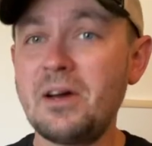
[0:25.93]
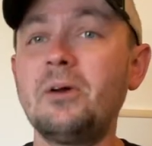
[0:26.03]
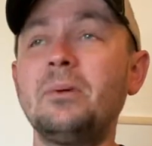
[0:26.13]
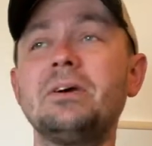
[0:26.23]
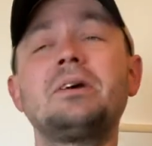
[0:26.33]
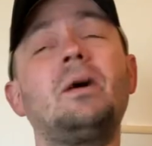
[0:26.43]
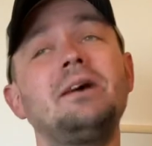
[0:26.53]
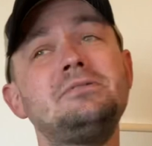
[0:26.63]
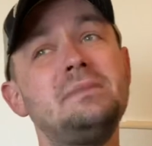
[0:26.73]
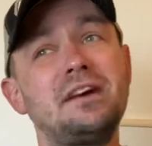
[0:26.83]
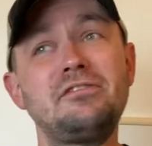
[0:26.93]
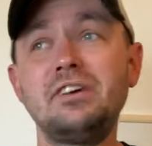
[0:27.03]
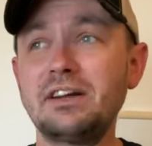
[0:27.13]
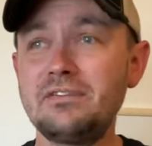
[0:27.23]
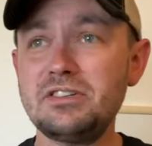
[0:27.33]
We are going to make fun
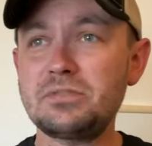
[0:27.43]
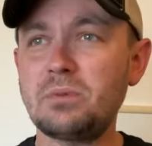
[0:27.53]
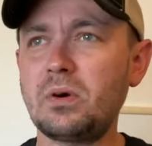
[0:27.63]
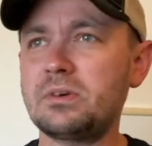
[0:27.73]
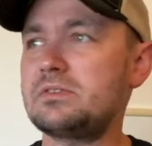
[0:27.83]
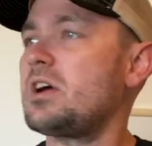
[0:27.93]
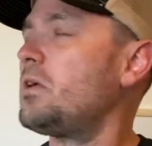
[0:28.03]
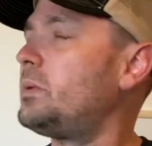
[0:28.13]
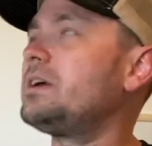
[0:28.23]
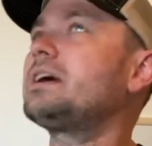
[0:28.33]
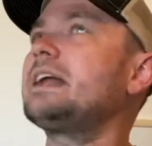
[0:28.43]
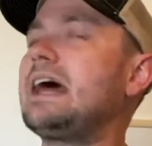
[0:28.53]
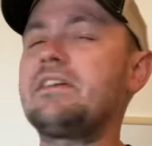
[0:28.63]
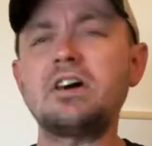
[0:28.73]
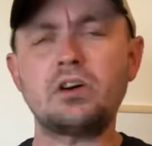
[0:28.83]
of these sports. We are going to
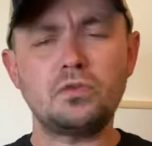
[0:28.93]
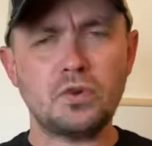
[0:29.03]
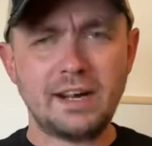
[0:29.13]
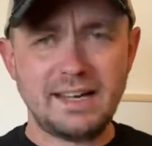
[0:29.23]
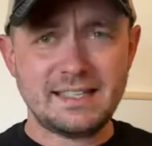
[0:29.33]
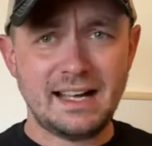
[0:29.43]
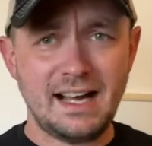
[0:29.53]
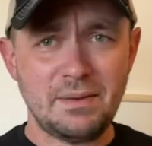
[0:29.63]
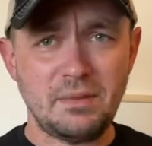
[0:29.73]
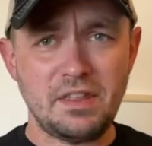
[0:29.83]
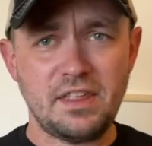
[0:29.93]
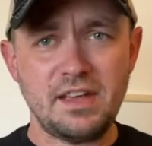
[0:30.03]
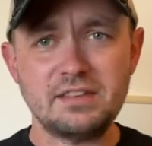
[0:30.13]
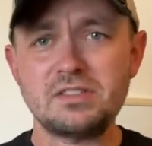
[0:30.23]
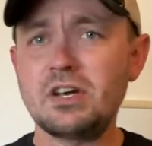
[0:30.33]
have a great time with
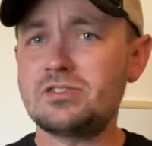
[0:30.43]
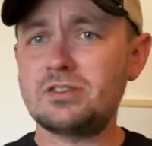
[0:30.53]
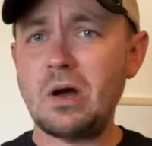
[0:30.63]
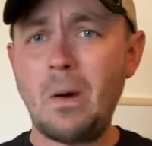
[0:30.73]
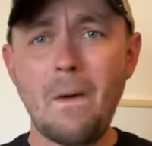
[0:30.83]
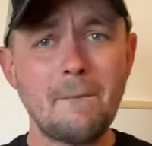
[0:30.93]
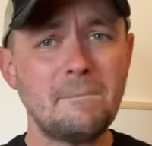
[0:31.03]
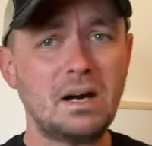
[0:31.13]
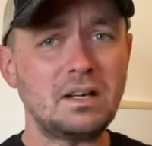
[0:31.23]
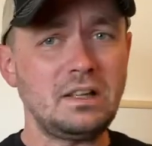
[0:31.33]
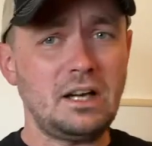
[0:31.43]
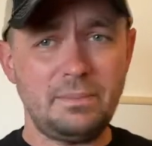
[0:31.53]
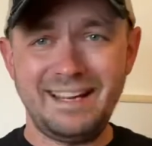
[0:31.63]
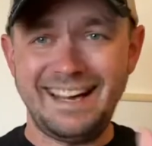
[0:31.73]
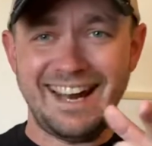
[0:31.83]
this. So buckle up
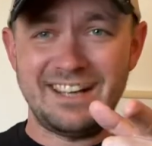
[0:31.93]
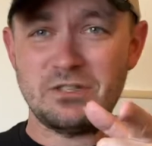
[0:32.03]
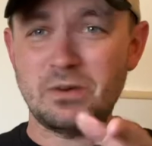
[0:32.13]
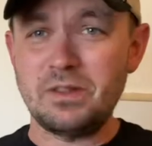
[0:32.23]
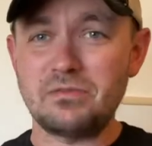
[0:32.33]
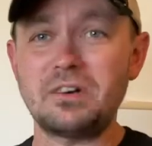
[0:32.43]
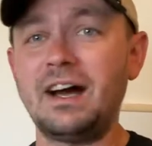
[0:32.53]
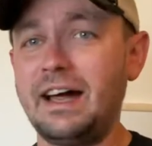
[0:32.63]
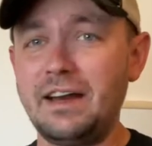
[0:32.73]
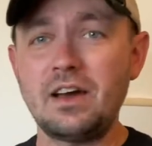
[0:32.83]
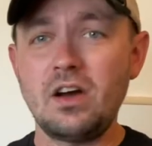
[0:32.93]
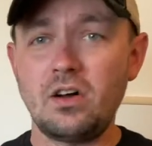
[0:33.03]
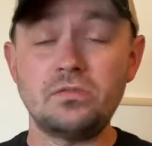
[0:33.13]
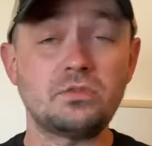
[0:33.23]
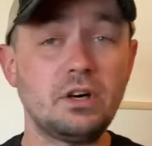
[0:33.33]
and enjoy the ride on the
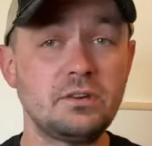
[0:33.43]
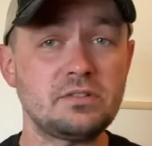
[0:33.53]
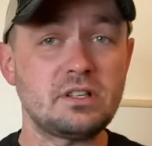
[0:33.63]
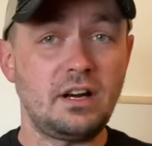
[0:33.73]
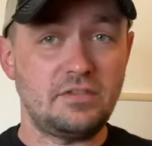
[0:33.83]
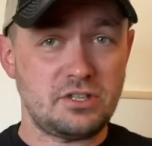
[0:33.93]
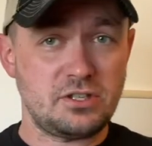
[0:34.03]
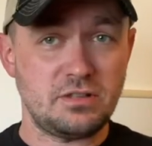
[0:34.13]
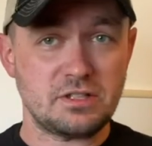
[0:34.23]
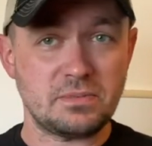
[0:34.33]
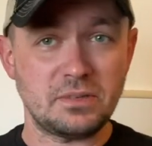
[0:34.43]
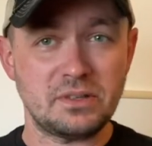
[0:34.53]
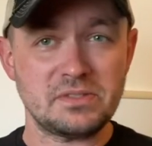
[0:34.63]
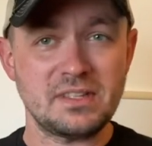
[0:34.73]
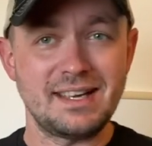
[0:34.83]
roast of the shooting
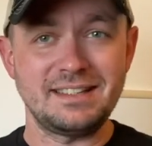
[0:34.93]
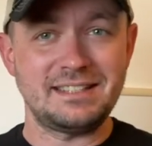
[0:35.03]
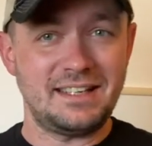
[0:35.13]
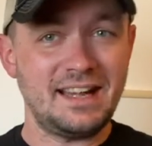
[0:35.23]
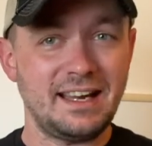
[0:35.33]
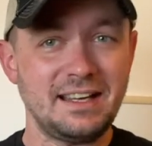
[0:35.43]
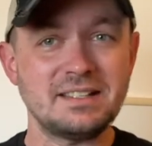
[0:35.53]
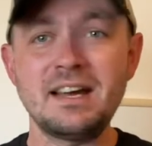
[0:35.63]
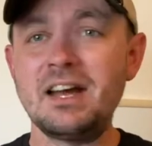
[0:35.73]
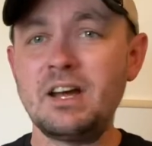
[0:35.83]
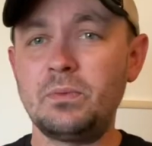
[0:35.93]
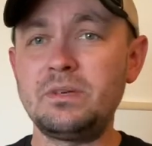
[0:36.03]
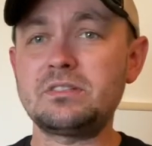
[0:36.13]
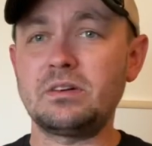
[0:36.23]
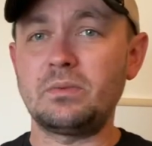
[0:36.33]
sports. Tonight, we
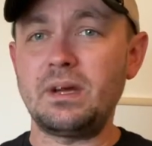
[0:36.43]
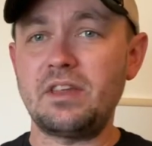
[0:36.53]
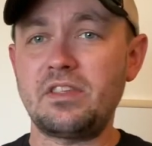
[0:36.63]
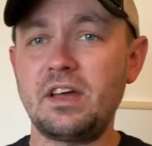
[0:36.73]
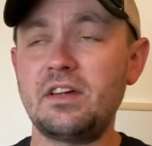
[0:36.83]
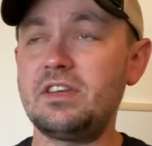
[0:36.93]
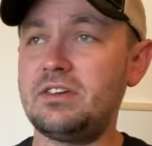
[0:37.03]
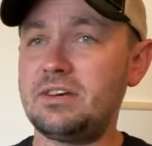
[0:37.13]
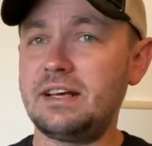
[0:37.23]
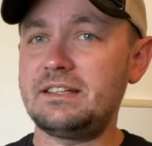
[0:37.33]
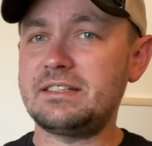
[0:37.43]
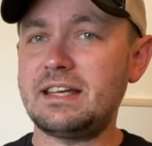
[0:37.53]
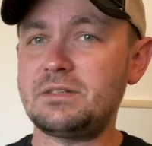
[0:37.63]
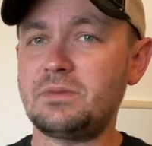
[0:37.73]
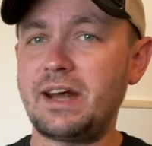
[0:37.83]
start with the United States
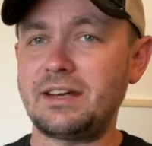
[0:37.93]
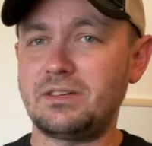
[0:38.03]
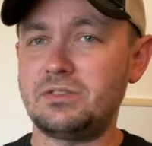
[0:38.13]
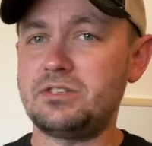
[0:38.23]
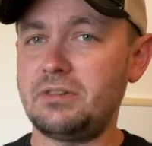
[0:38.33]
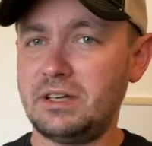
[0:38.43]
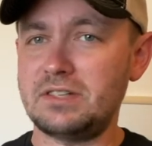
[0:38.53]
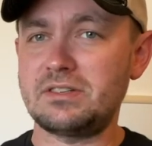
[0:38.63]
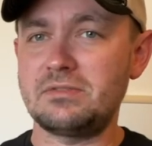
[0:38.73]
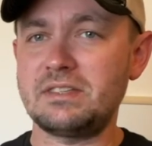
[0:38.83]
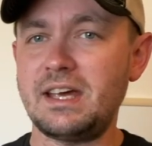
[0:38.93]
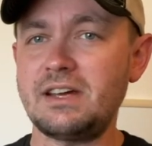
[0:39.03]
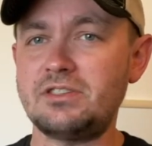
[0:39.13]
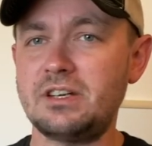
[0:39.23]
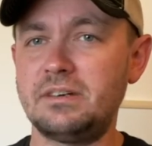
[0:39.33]
Practical Shooting
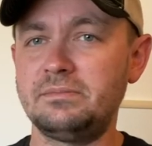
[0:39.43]
Association.